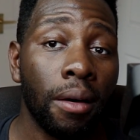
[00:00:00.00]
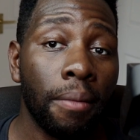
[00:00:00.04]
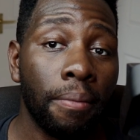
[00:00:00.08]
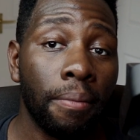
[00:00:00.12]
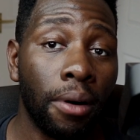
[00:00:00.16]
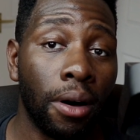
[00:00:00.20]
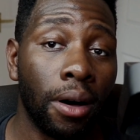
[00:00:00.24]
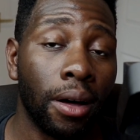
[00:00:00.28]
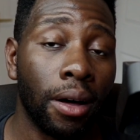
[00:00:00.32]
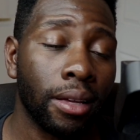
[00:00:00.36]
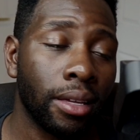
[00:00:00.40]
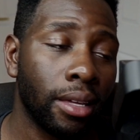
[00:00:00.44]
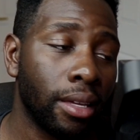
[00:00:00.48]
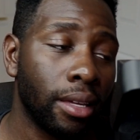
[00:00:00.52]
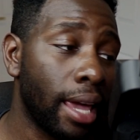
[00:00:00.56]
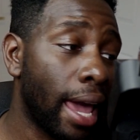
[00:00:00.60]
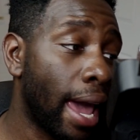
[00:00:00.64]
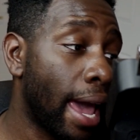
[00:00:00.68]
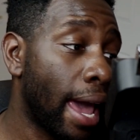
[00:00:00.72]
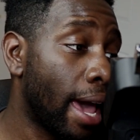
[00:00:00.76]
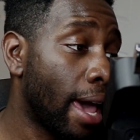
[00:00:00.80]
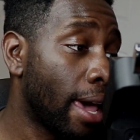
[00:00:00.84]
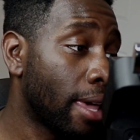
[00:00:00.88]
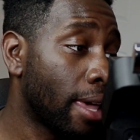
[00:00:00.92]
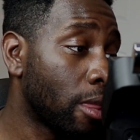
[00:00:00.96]
But
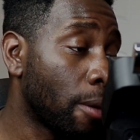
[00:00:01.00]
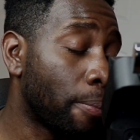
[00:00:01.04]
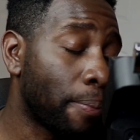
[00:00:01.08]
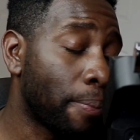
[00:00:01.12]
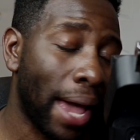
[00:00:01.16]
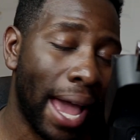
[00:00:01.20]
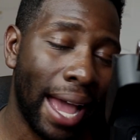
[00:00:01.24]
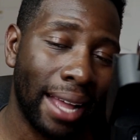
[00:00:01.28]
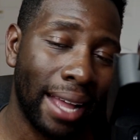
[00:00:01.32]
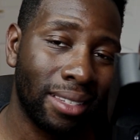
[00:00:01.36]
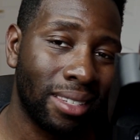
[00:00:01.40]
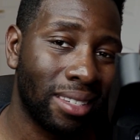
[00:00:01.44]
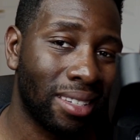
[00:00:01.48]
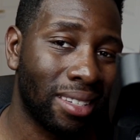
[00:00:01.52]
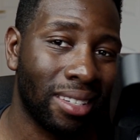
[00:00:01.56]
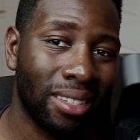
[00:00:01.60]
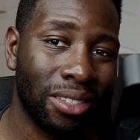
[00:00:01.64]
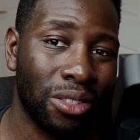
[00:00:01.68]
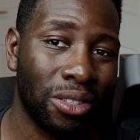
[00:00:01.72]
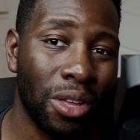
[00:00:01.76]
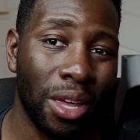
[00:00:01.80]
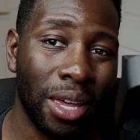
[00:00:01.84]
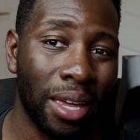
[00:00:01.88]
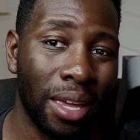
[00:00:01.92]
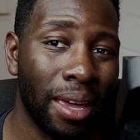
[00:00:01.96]
yeah, the
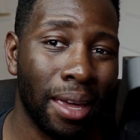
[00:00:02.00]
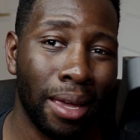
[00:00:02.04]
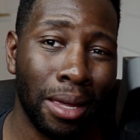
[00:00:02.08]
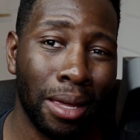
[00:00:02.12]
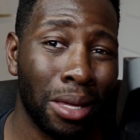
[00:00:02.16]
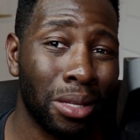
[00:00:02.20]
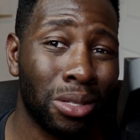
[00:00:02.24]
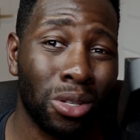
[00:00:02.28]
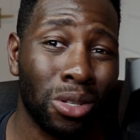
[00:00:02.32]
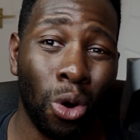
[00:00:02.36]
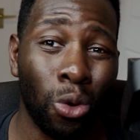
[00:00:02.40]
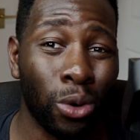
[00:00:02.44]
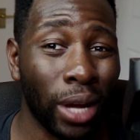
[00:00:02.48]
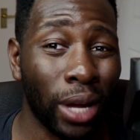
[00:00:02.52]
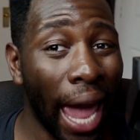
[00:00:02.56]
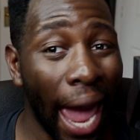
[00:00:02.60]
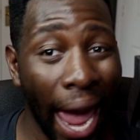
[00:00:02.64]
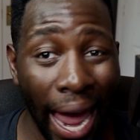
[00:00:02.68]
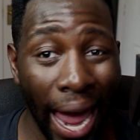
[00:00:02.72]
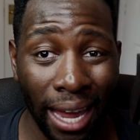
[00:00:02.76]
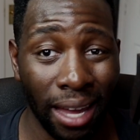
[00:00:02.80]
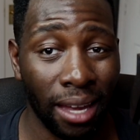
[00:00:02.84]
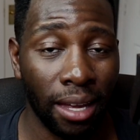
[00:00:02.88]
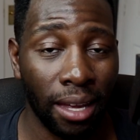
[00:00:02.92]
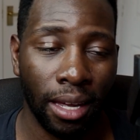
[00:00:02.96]
pads, it's
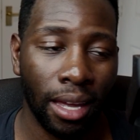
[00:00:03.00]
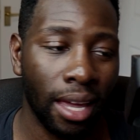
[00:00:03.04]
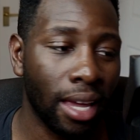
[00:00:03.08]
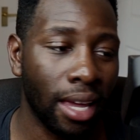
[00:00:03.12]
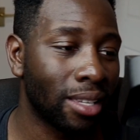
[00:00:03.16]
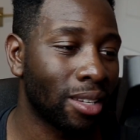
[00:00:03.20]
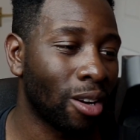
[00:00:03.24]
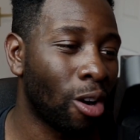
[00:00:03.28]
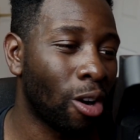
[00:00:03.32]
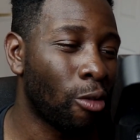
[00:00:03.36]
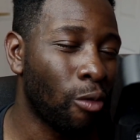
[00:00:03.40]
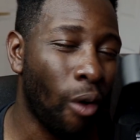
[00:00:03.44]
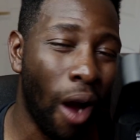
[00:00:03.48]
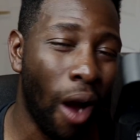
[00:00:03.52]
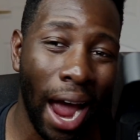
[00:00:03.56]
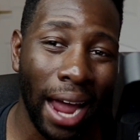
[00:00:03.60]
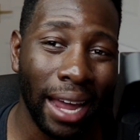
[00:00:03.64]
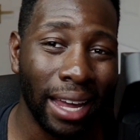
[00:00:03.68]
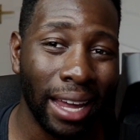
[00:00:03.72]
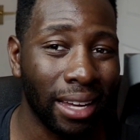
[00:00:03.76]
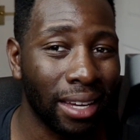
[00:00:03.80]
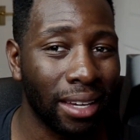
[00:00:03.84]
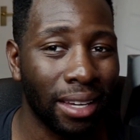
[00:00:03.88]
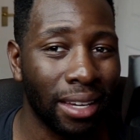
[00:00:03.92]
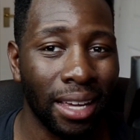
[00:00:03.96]
okay. It's all
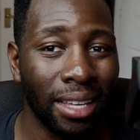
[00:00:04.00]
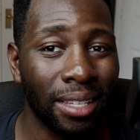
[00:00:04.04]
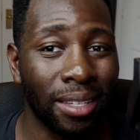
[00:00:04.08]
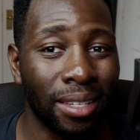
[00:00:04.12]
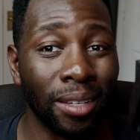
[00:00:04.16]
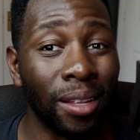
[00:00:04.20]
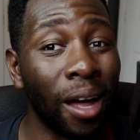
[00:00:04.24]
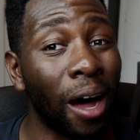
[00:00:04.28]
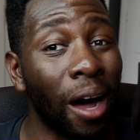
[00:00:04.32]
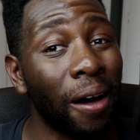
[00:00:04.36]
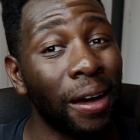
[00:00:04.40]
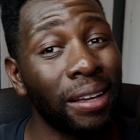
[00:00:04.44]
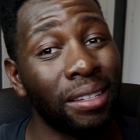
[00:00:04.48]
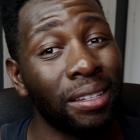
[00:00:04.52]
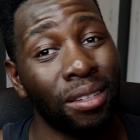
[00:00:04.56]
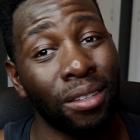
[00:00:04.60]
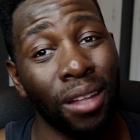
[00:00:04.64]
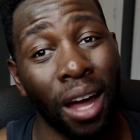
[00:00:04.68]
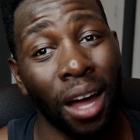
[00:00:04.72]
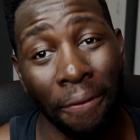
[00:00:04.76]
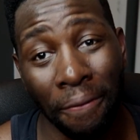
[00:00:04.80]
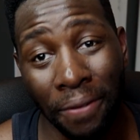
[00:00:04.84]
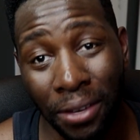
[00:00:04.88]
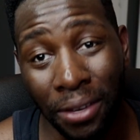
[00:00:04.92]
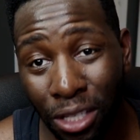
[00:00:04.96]
right. It's
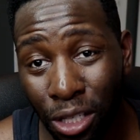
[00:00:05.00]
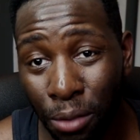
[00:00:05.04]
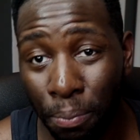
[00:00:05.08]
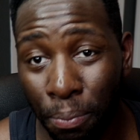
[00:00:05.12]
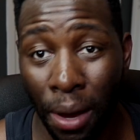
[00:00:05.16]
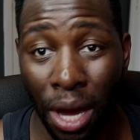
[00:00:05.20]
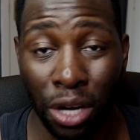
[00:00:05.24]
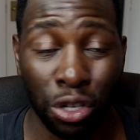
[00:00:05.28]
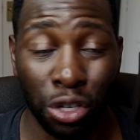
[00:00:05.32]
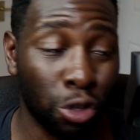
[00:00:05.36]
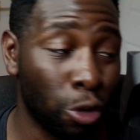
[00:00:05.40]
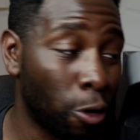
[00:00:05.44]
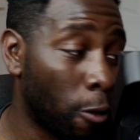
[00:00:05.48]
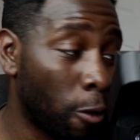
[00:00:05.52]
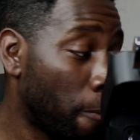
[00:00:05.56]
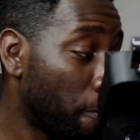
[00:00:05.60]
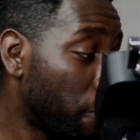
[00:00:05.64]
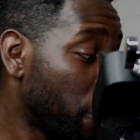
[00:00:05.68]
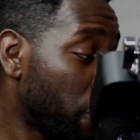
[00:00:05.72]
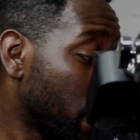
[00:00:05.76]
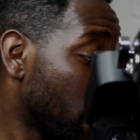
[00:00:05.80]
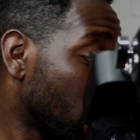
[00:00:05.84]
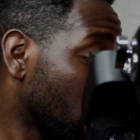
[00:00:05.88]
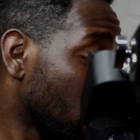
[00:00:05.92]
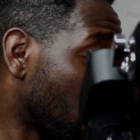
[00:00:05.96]
nothing special
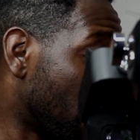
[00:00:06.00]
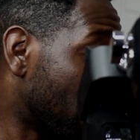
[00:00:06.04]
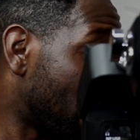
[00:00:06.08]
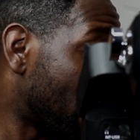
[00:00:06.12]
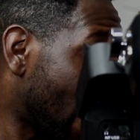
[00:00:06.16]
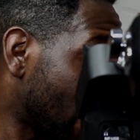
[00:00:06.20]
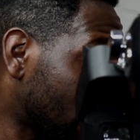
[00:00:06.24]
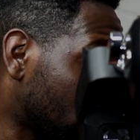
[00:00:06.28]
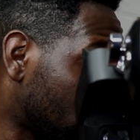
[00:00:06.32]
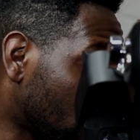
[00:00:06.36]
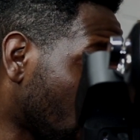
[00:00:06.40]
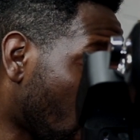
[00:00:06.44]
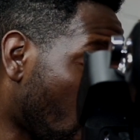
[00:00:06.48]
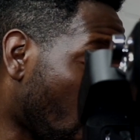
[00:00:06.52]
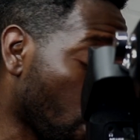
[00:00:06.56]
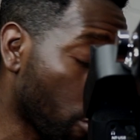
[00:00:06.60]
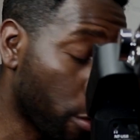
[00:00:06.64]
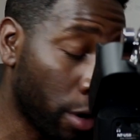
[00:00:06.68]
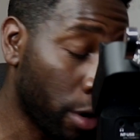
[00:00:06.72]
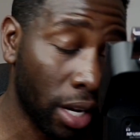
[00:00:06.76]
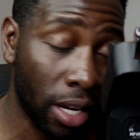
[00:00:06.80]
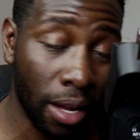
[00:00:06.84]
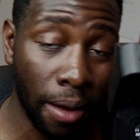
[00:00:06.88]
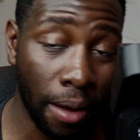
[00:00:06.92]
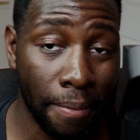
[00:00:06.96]
compared to the
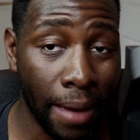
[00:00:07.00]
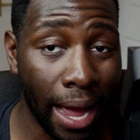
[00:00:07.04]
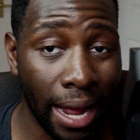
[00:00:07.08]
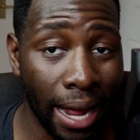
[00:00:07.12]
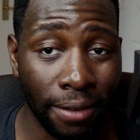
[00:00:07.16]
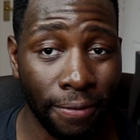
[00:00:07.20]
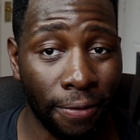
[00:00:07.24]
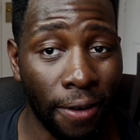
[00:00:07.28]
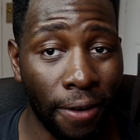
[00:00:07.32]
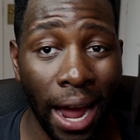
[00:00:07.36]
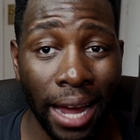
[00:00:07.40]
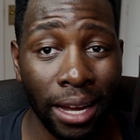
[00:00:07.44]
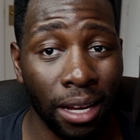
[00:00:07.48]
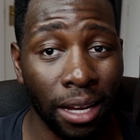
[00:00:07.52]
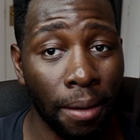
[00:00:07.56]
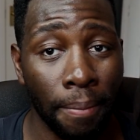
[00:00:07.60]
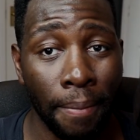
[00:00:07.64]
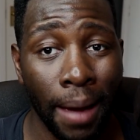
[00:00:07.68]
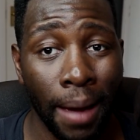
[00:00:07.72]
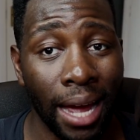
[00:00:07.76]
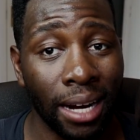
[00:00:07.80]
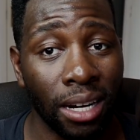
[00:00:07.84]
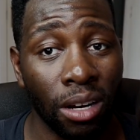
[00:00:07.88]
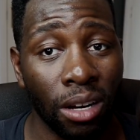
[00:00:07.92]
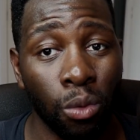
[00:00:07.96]
Hori Fighting
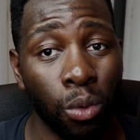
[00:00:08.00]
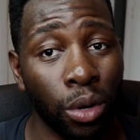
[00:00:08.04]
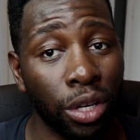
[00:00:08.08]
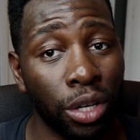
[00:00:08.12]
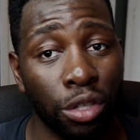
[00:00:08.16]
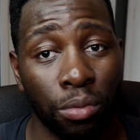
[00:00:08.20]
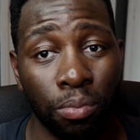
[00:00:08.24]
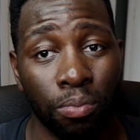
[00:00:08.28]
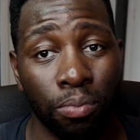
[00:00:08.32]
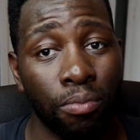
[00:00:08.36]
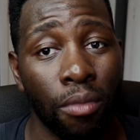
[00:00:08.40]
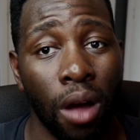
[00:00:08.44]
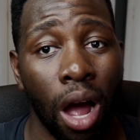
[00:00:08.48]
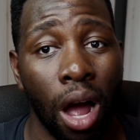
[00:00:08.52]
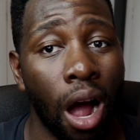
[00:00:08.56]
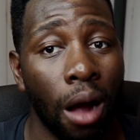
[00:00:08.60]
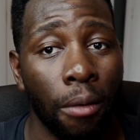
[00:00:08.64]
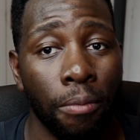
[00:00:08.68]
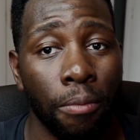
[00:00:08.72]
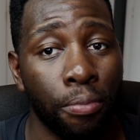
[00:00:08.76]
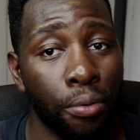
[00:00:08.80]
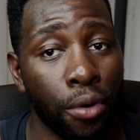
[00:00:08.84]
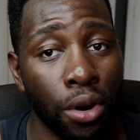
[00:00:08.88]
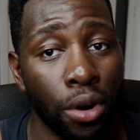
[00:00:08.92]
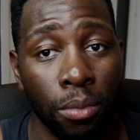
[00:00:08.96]
Commander, which
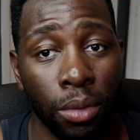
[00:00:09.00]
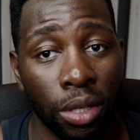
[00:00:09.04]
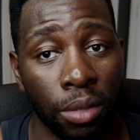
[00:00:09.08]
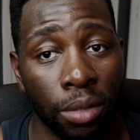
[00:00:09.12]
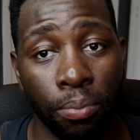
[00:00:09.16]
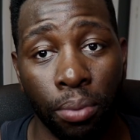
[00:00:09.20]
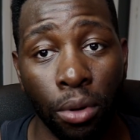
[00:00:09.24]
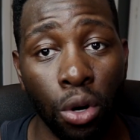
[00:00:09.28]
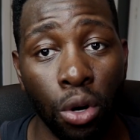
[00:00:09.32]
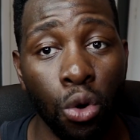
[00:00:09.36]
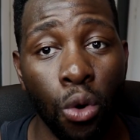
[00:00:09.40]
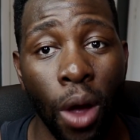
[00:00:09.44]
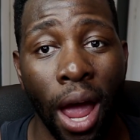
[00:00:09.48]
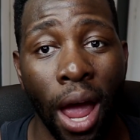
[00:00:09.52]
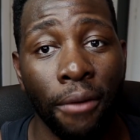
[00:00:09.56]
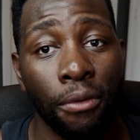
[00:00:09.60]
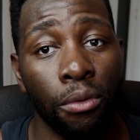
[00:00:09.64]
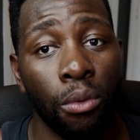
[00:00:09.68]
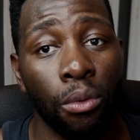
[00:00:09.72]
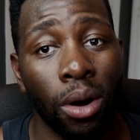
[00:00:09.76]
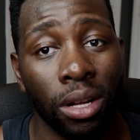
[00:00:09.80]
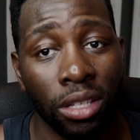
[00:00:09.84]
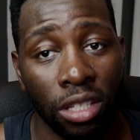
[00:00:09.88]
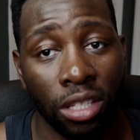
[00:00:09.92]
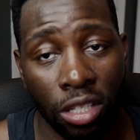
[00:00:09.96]
pretty much blew
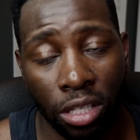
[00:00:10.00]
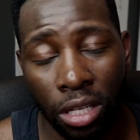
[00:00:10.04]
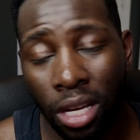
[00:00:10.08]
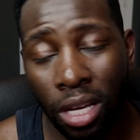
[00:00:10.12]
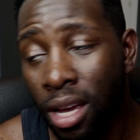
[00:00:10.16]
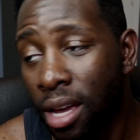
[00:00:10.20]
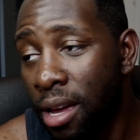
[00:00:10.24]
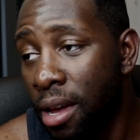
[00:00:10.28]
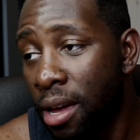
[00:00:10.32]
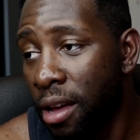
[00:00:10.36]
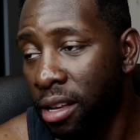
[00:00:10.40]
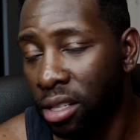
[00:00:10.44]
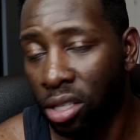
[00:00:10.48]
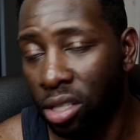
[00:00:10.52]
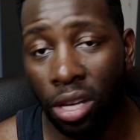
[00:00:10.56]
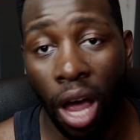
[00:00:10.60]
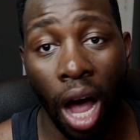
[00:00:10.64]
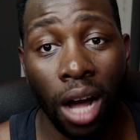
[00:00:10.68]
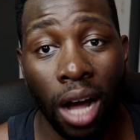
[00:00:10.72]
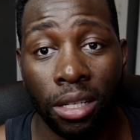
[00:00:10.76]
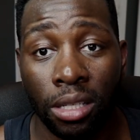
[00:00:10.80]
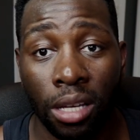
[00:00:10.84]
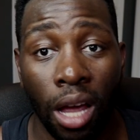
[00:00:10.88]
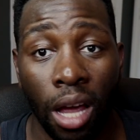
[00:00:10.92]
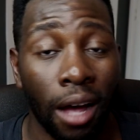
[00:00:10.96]
everyone's
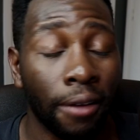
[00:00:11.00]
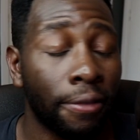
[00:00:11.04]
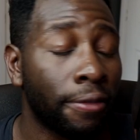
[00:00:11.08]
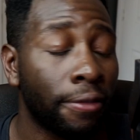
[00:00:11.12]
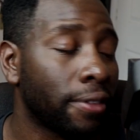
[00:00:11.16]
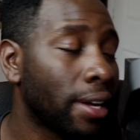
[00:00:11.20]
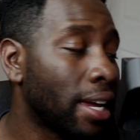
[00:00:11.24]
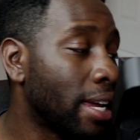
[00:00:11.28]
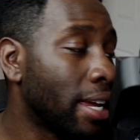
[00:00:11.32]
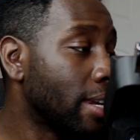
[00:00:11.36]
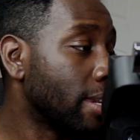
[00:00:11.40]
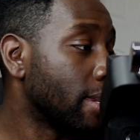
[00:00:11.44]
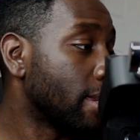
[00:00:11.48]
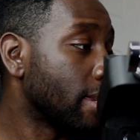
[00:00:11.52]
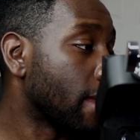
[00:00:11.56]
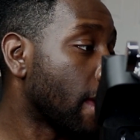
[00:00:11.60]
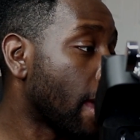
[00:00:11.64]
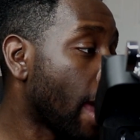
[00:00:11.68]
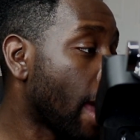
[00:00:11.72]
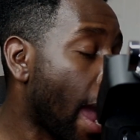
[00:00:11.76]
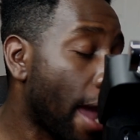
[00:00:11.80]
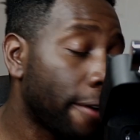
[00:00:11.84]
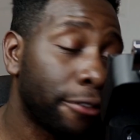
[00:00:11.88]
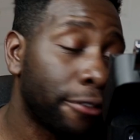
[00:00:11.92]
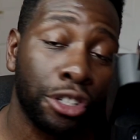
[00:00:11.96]
socks off in
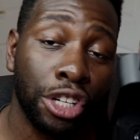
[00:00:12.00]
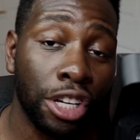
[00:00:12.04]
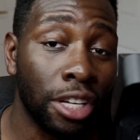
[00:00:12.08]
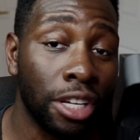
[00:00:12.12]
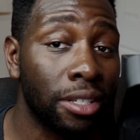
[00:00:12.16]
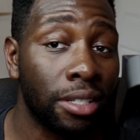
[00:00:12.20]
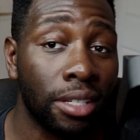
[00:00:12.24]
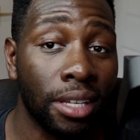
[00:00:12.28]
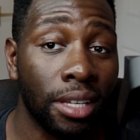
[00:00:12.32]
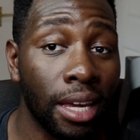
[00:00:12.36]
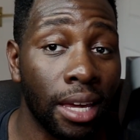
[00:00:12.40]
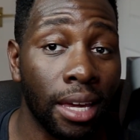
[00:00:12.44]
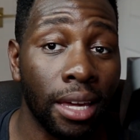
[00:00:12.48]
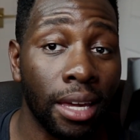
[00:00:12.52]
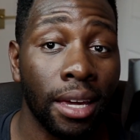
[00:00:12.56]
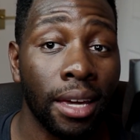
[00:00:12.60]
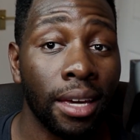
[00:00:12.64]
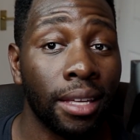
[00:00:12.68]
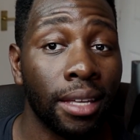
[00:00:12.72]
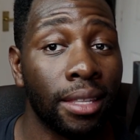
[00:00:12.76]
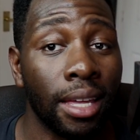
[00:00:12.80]
the FGC.